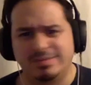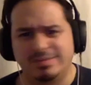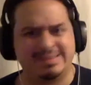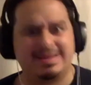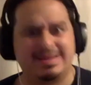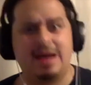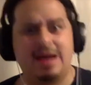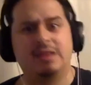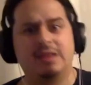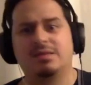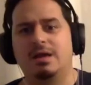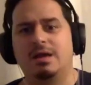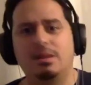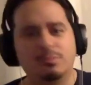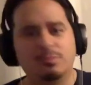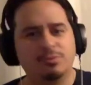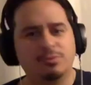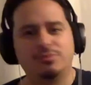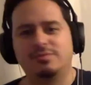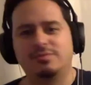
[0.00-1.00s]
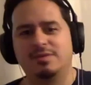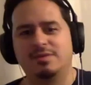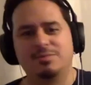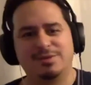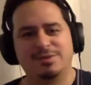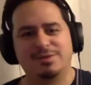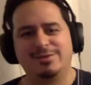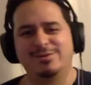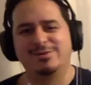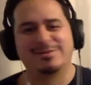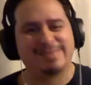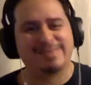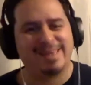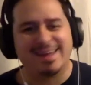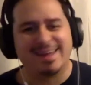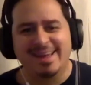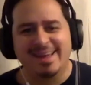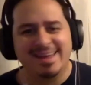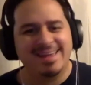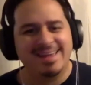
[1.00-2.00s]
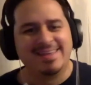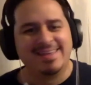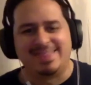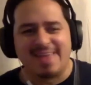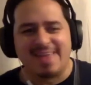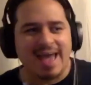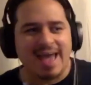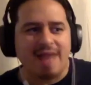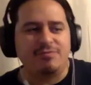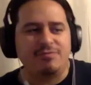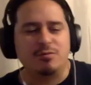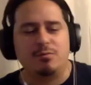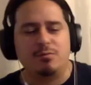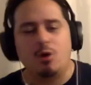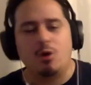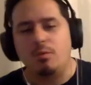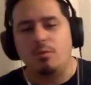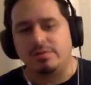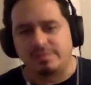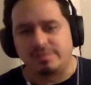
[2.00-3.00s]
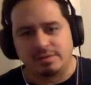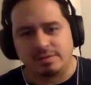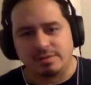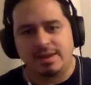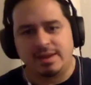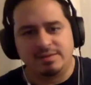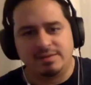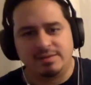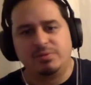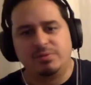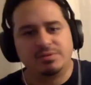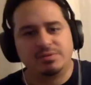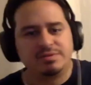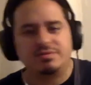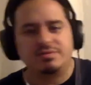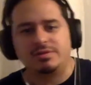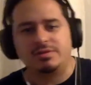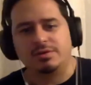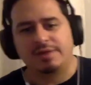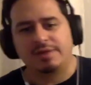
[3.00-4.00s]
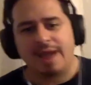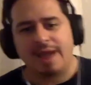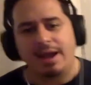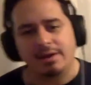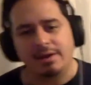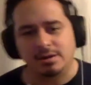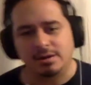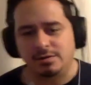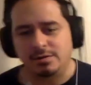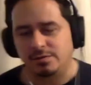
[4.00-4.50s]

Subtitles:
And Donatello will do something. And you're just like, they have their moments, and it's built into their character.